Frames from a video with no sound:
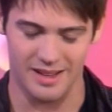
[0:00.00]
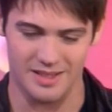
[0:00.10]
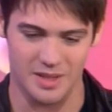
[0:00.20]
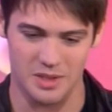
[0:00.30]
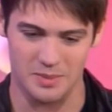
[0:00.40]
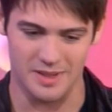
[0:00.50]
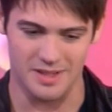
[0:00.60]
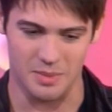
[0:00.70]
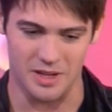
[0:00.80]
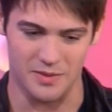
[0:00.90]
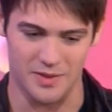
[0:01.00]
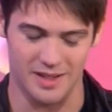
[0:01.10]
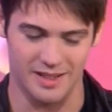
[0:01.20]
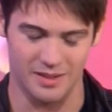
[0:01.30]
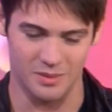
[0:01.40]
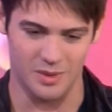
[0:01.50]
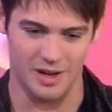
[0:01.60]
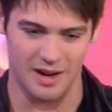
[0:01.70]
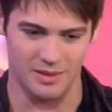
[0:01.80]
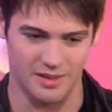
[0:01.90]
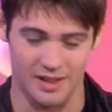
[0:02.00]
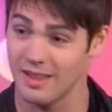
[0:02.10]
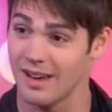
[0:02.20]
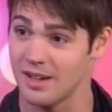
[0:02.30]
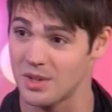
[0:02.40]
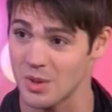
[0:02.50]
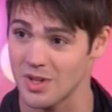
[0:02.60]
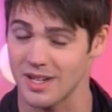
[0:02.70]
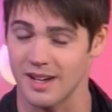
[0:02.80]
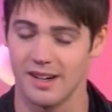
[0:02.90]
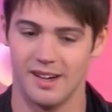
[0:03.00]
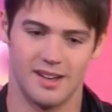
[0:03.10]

that's always been something fun, and we're out in Atlanta, Georgia,